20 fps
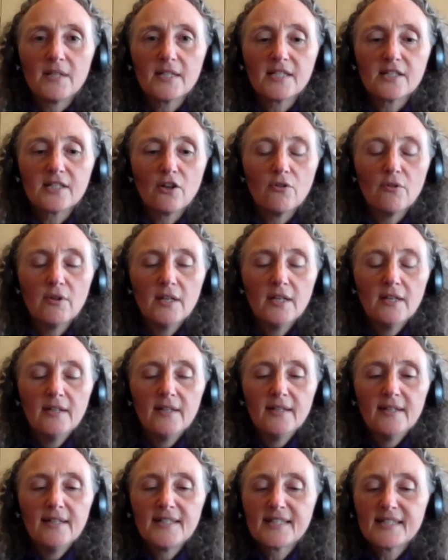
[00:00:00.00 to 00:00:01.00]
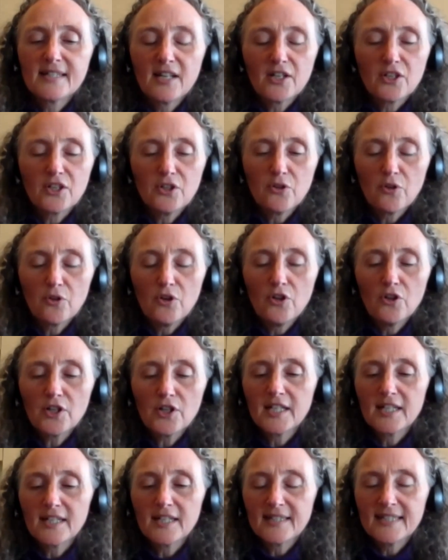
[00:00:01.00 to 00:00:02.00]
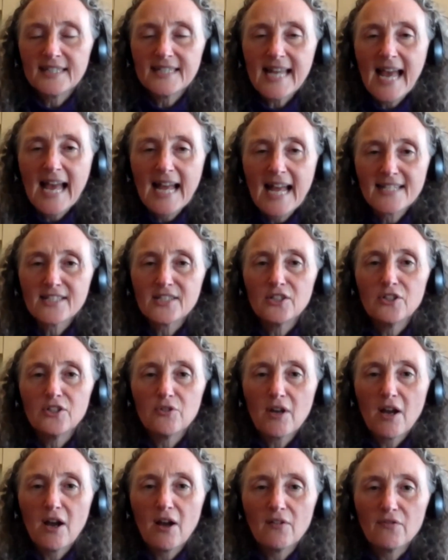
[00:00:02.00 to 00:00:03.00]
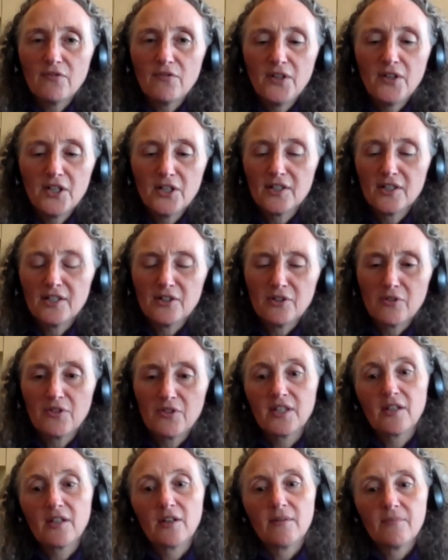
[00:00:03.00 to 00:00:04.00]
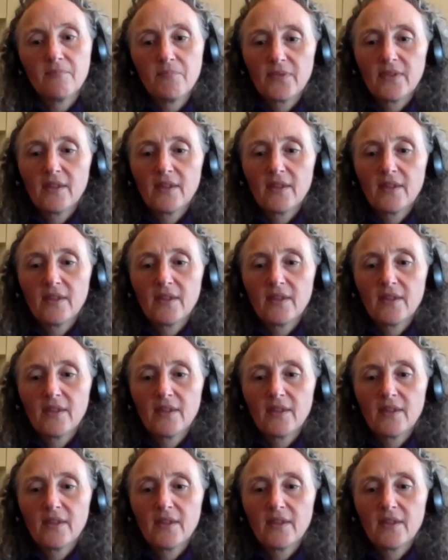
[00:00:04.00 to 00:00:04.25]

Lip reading: And so it's like you're looking at these hands that you can't feel and you're thinking,